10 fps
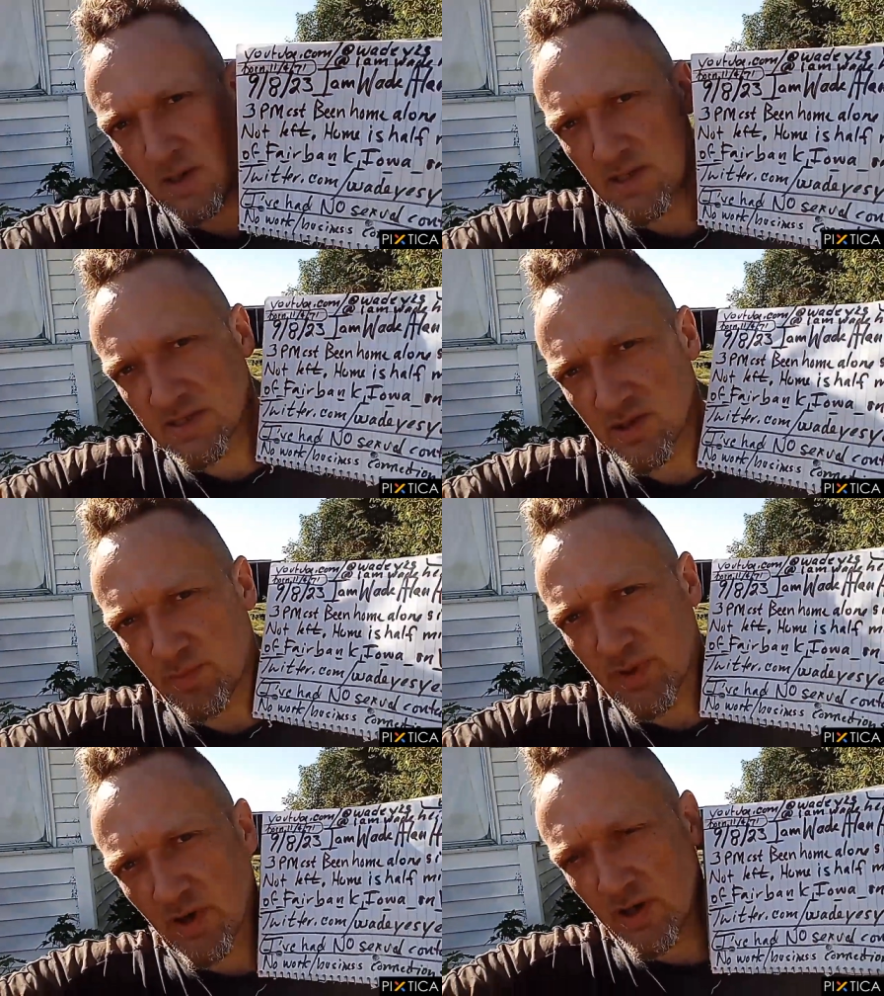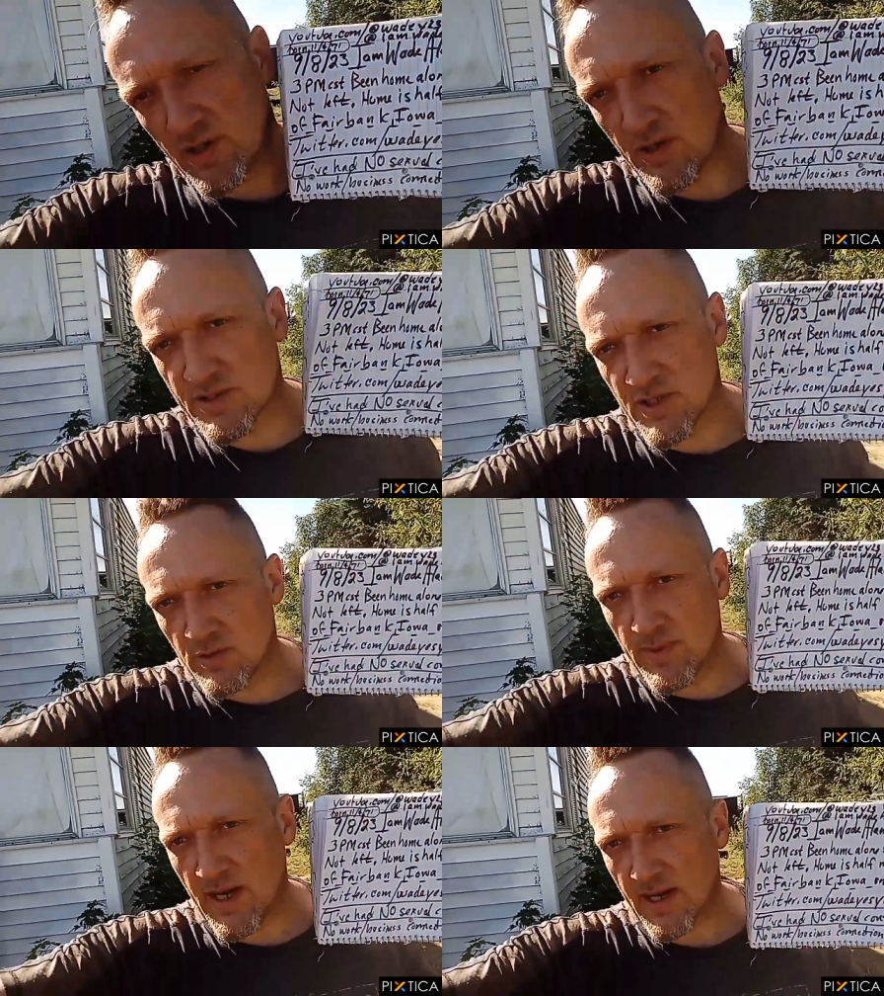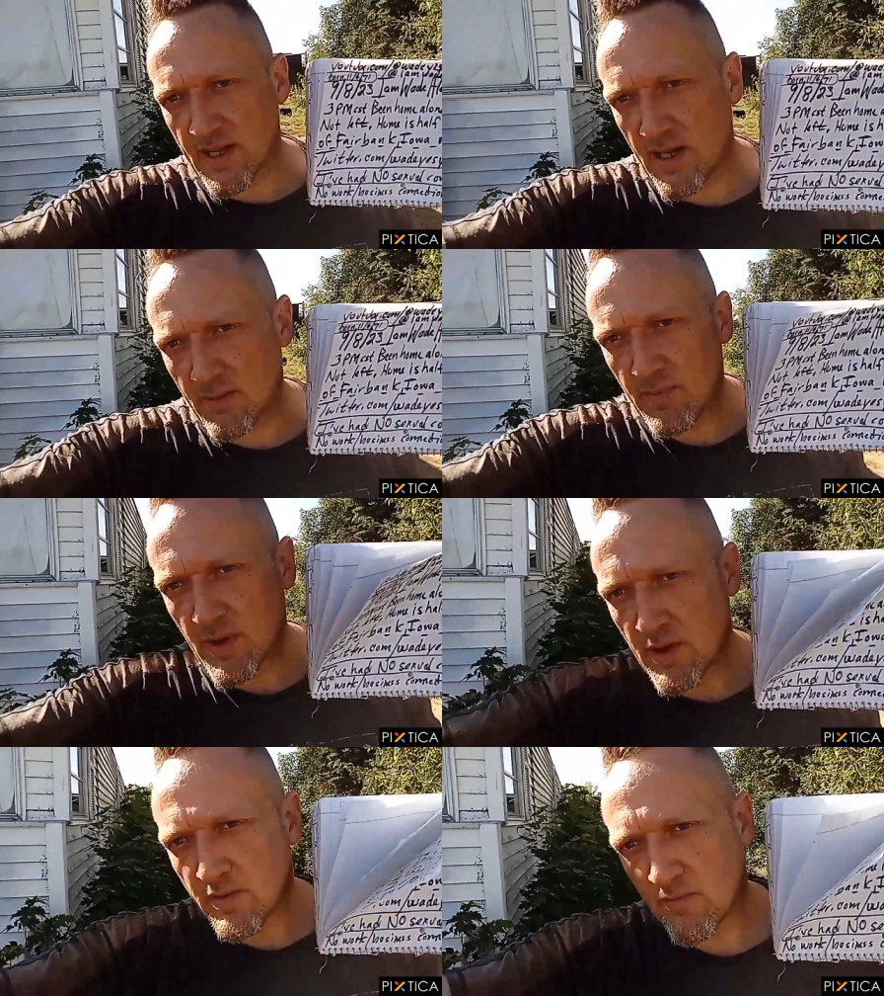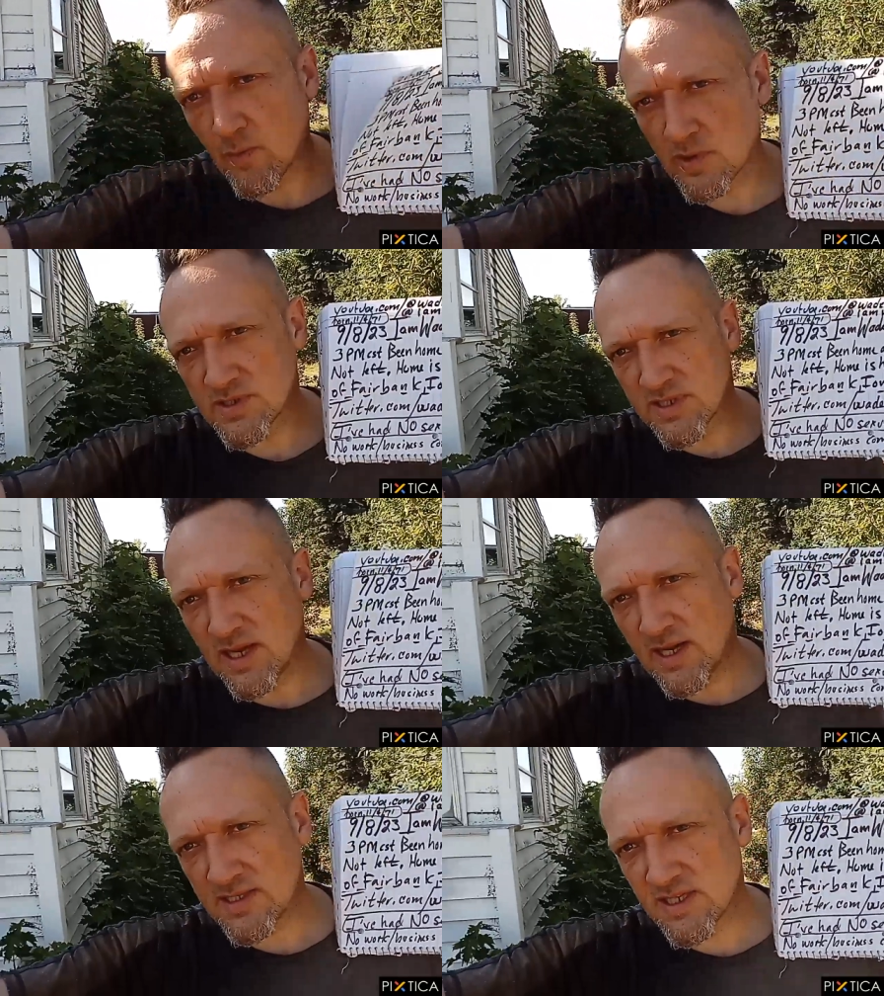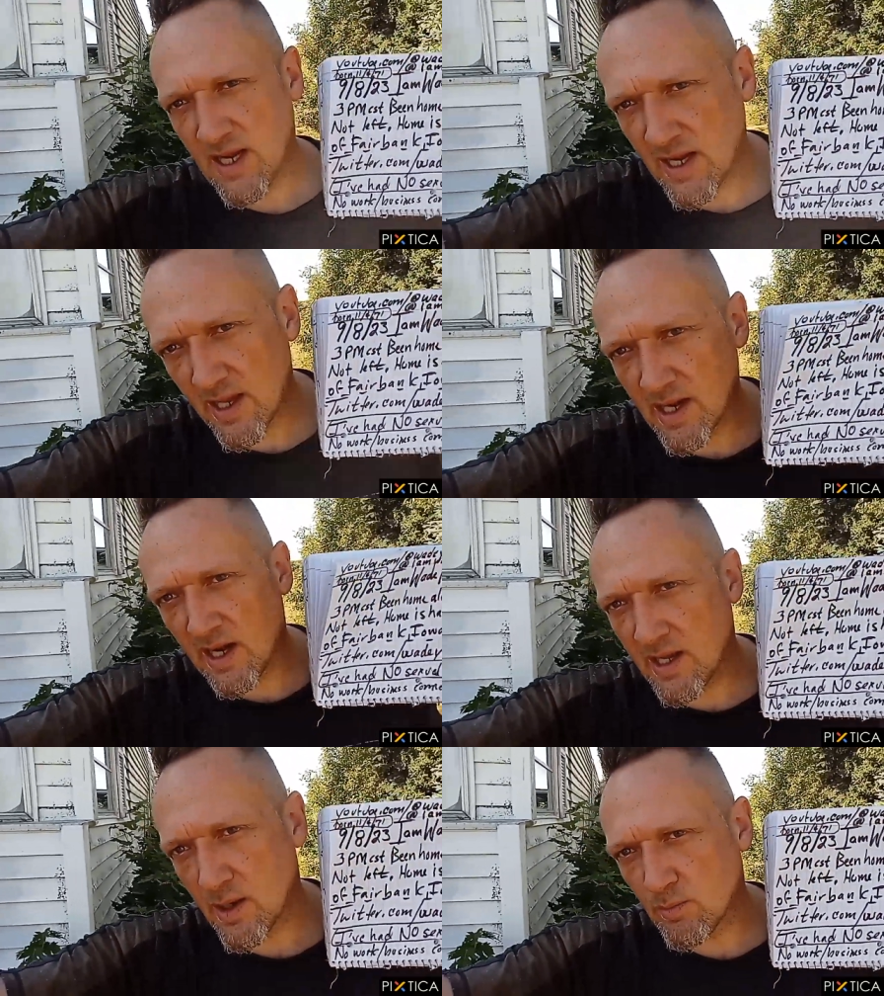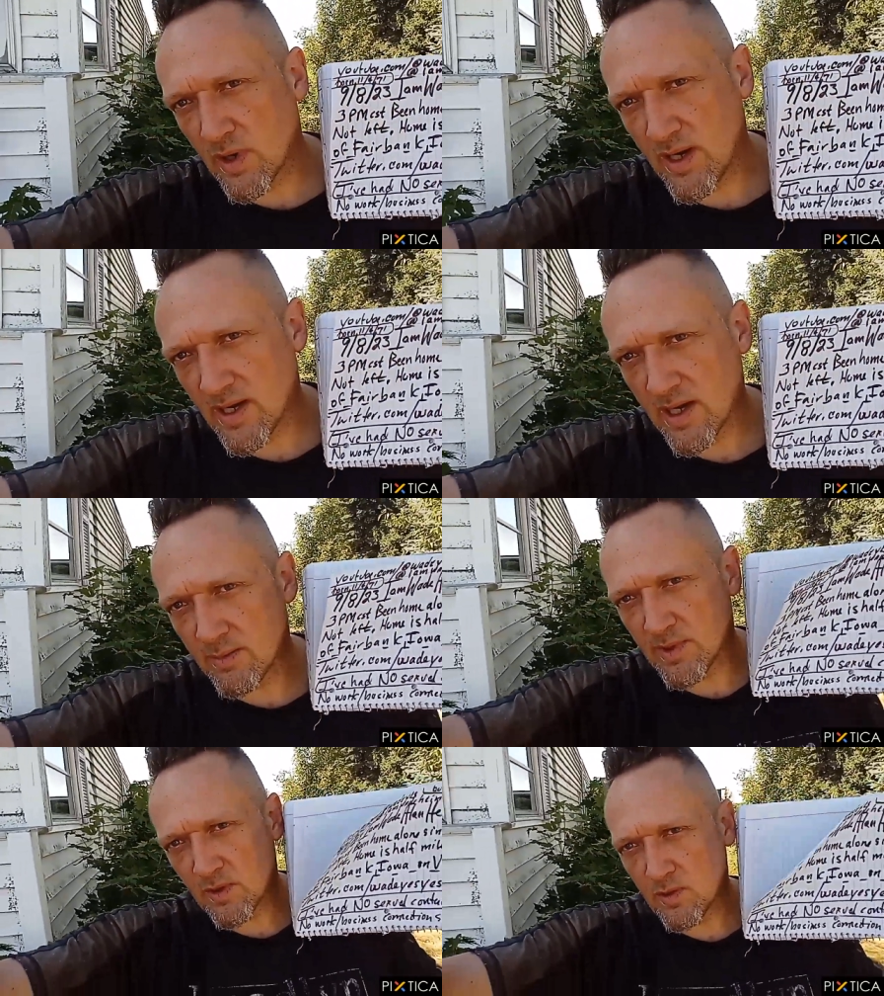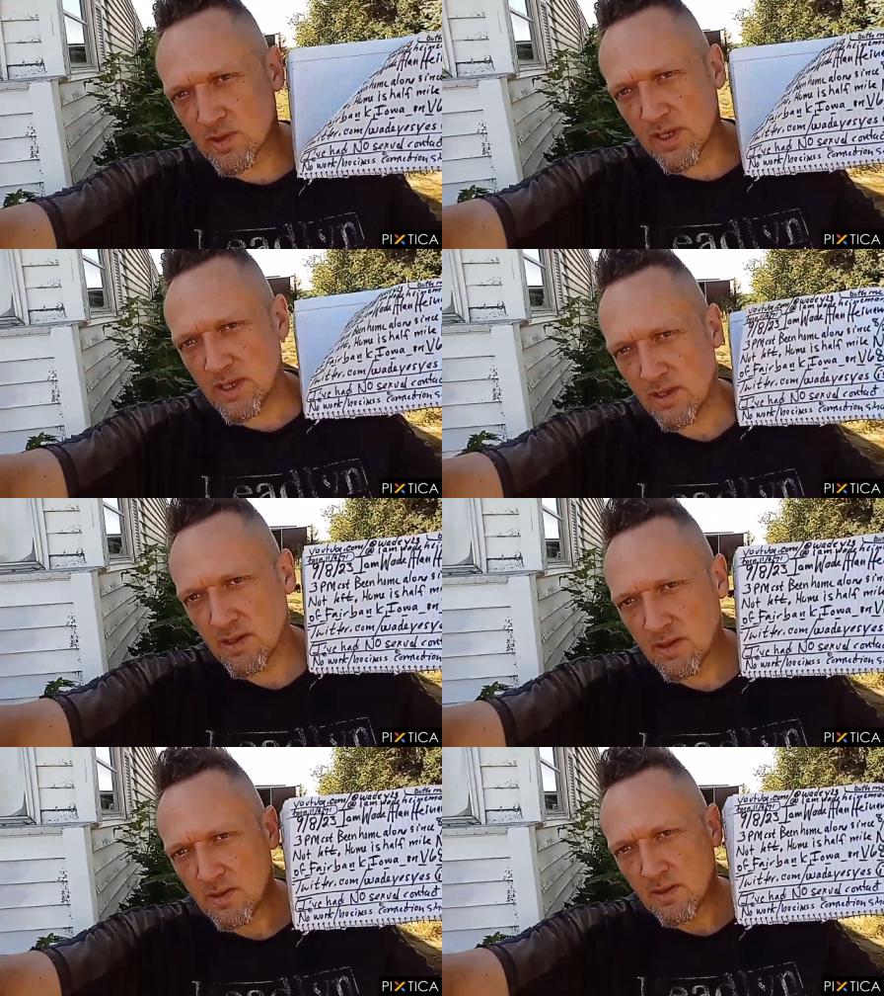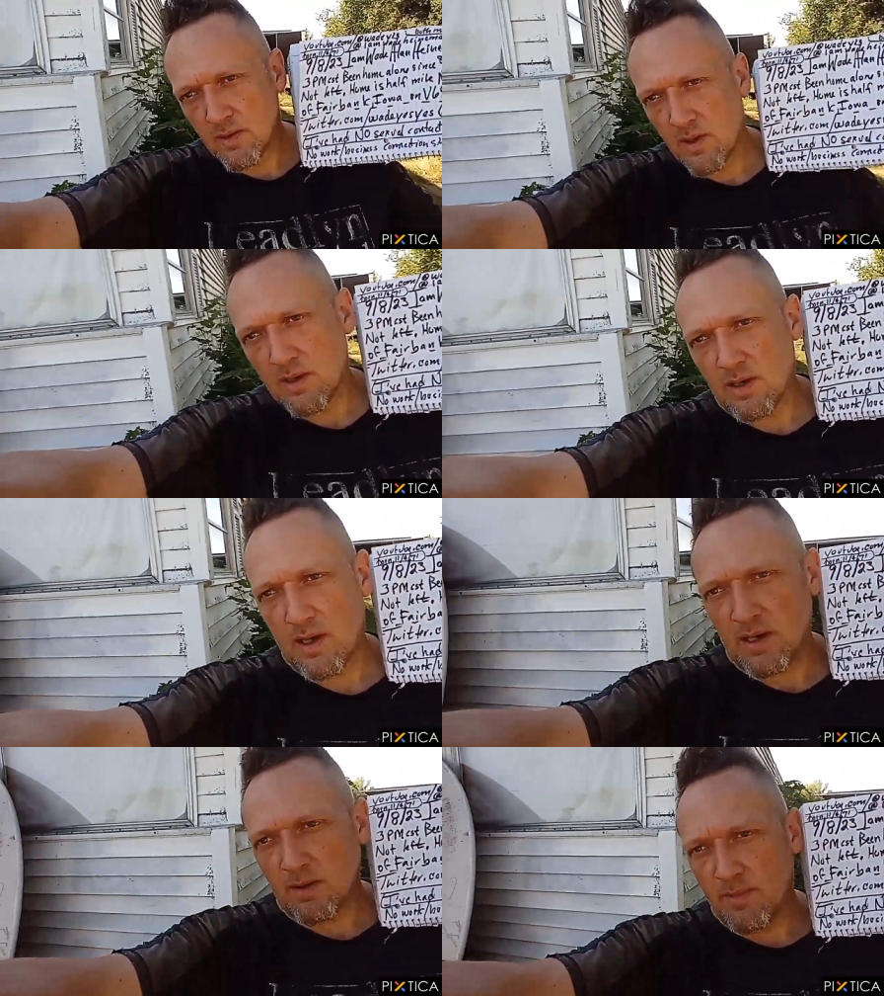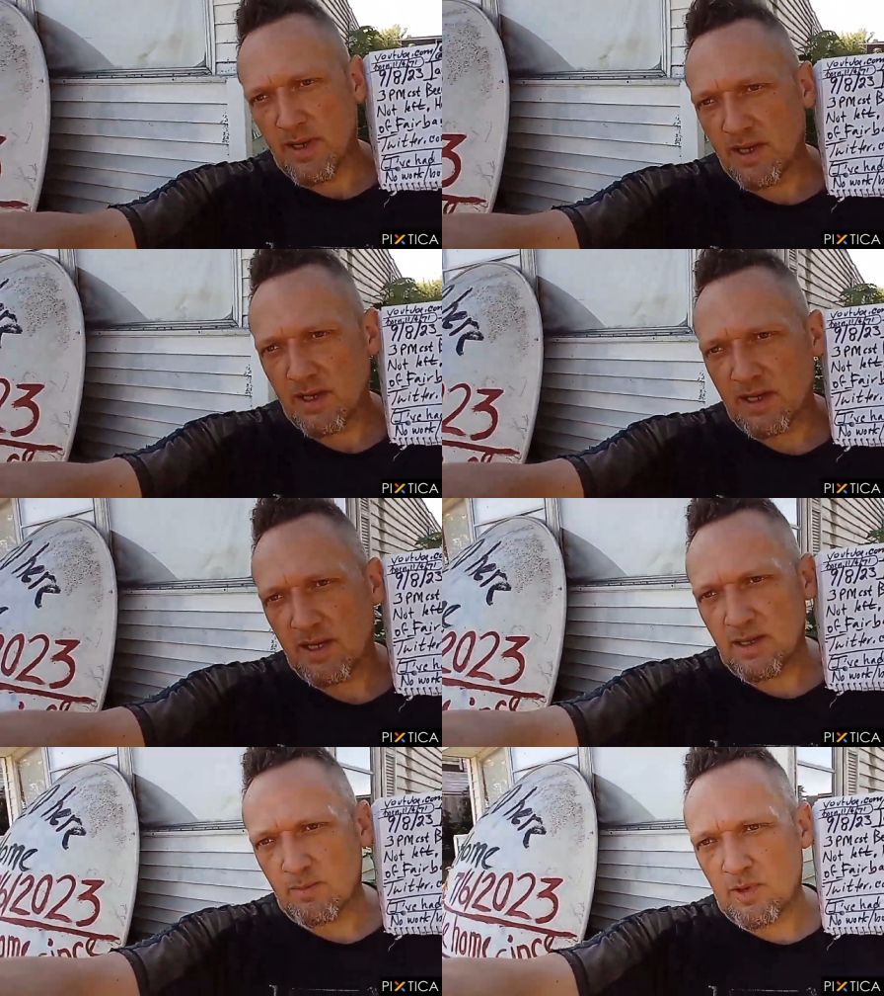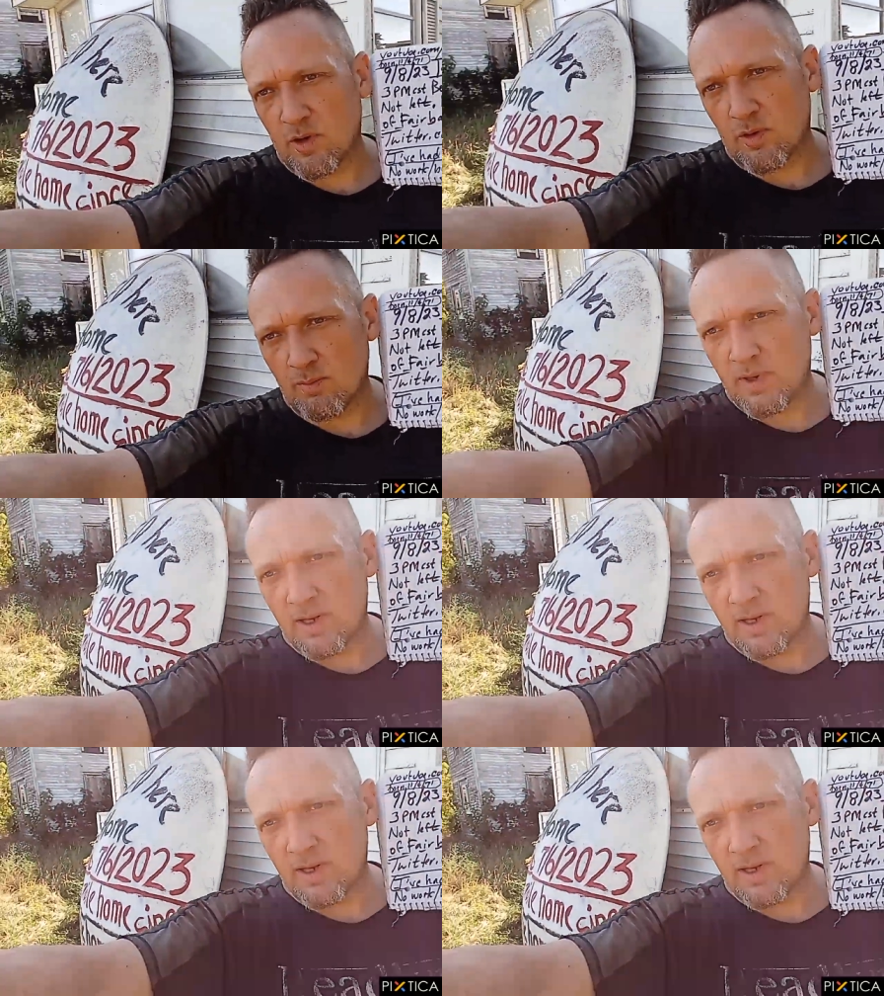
This will appear on youtube.com forward slash at I am Wade Heineman only. Um, and I am home